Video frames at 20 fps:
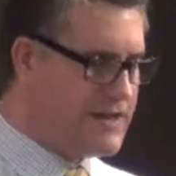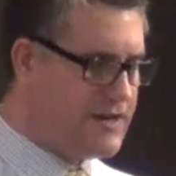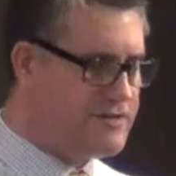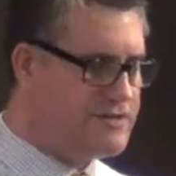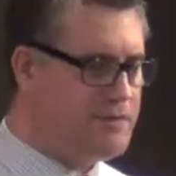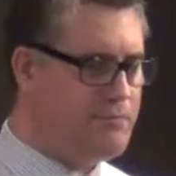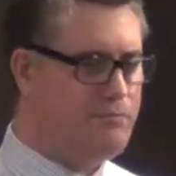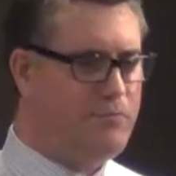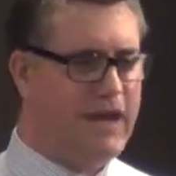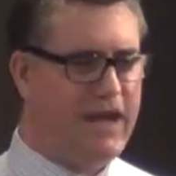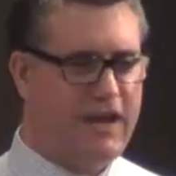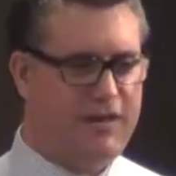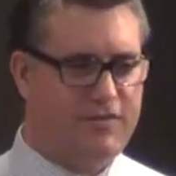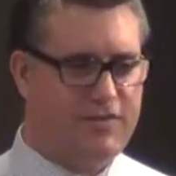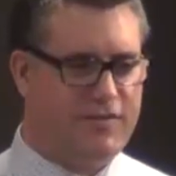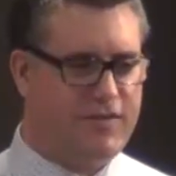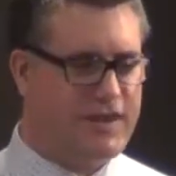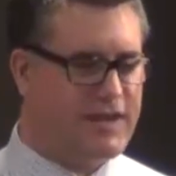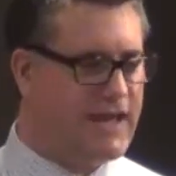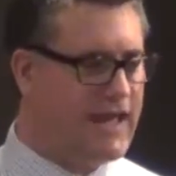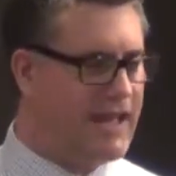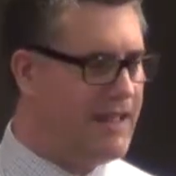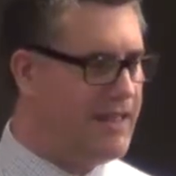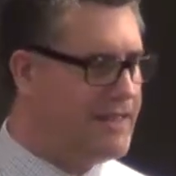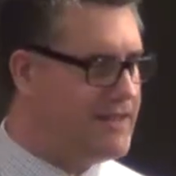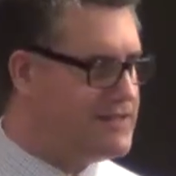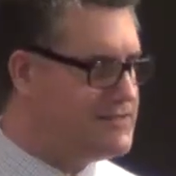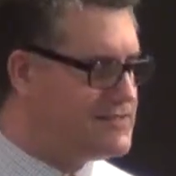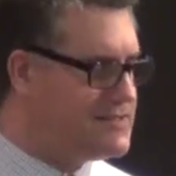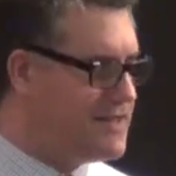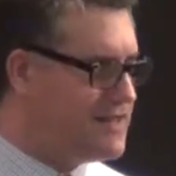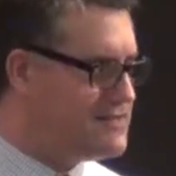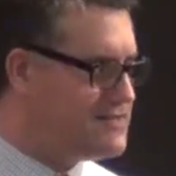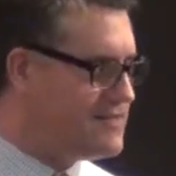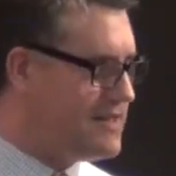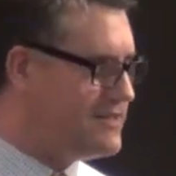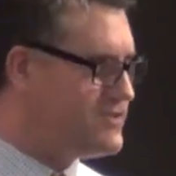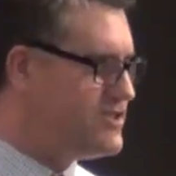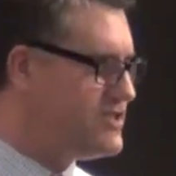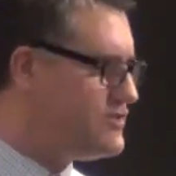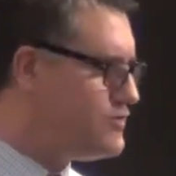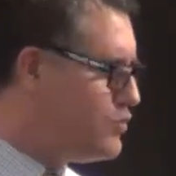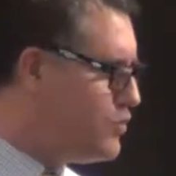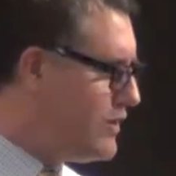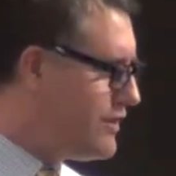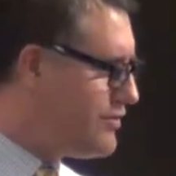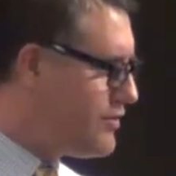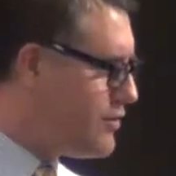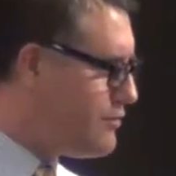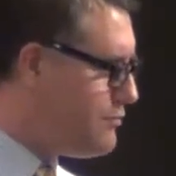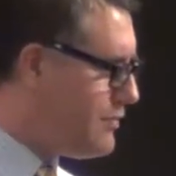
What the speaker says: here to bathe in the Nile. And it says that she's with her